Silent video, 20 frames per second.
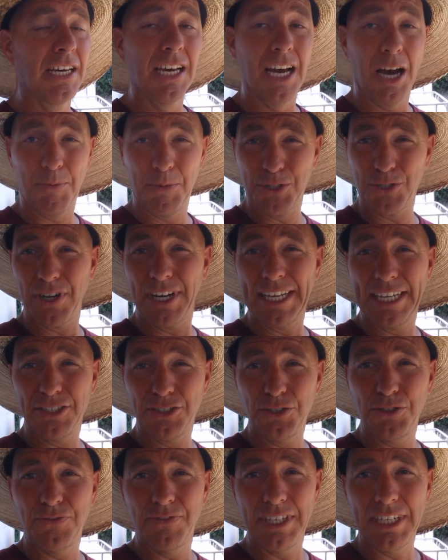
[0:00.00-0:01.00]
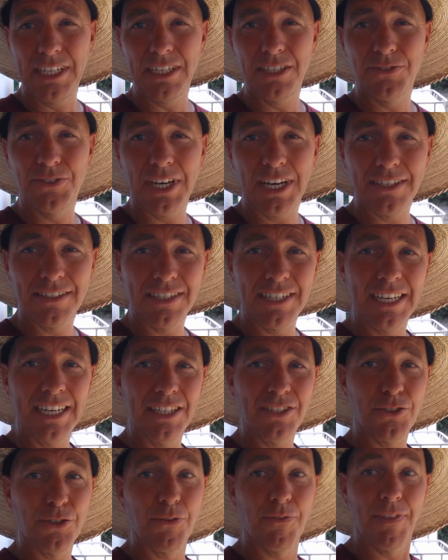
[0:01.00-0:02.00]
I'm gonna try to get 2 videos out
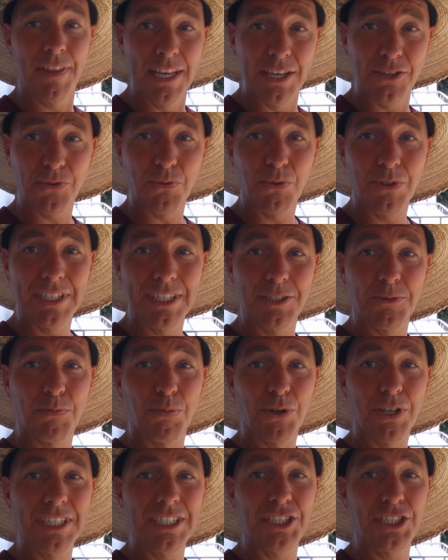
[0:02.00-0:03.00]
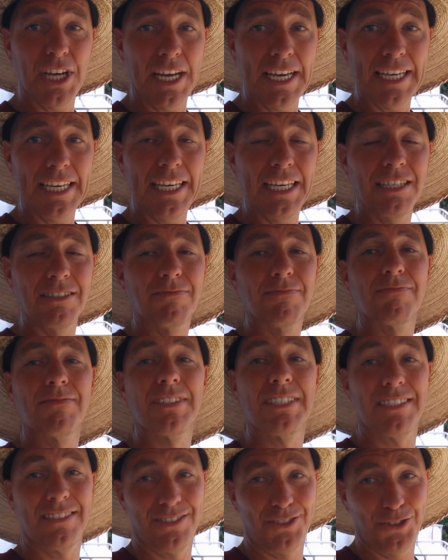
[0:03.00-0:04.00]
today. So if this one is pretty shaky,
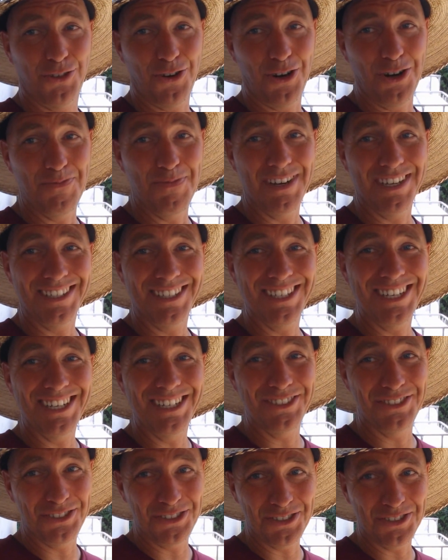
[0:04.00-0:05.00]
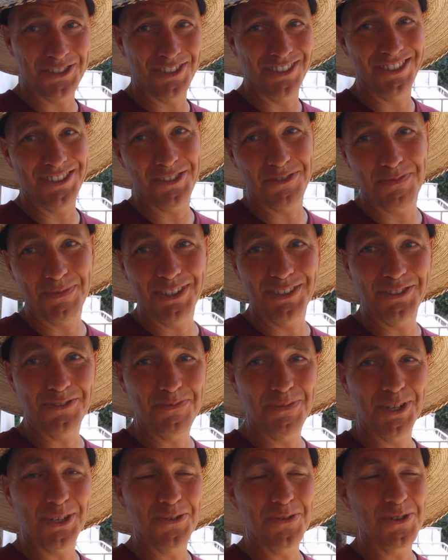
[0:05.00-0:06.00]
sorry about that. It's just me, so
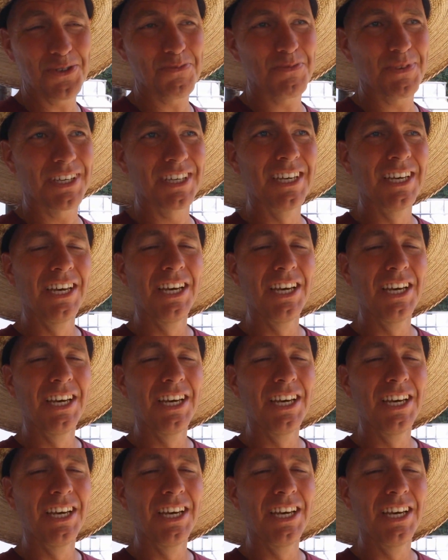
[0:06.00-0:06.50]
bear with me.